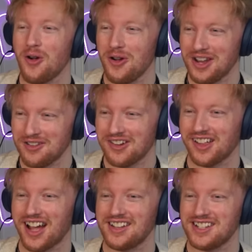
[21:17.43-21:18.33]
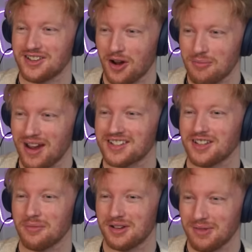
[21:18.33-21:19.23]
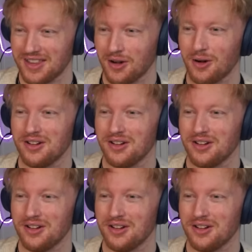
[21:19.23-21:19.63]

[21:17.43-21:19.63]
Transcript: he realizes how messed up he made it all.